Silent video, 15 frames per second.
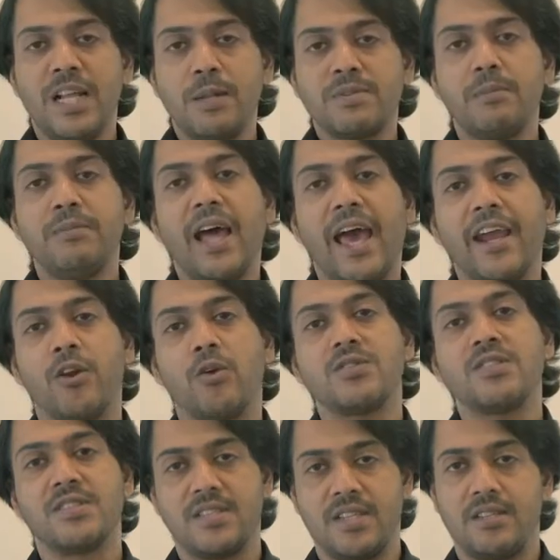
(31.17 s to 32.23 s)
helps them diagnose
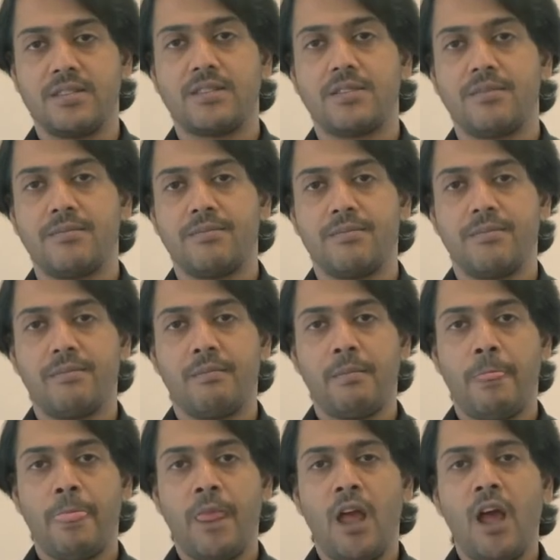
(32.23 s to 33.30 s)
disease.
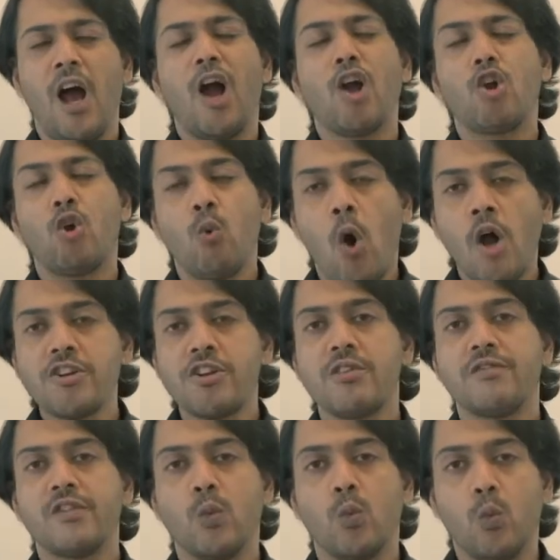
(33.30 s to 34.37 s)
A quarter
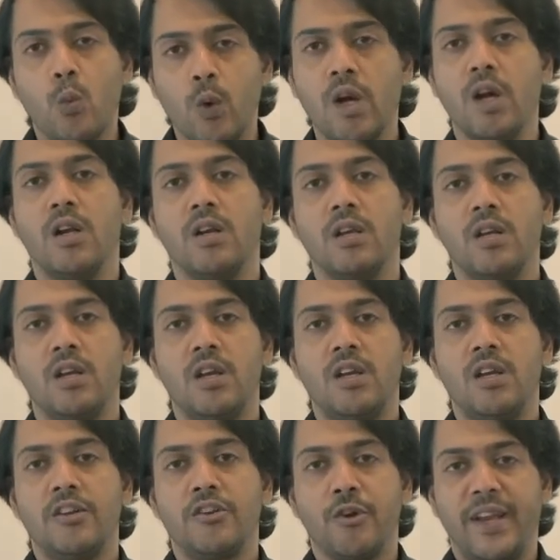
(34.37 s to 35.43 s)
of the world
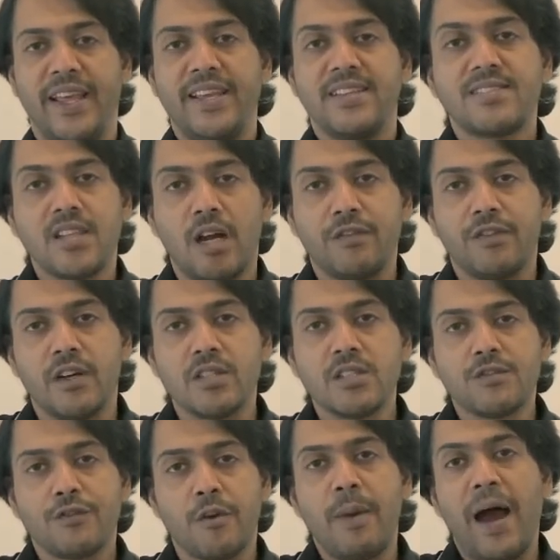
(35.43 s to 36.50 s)
today
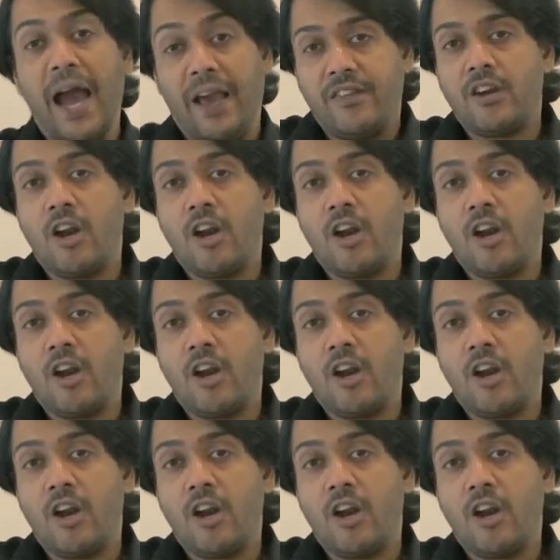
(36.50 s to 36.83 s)
suffers from either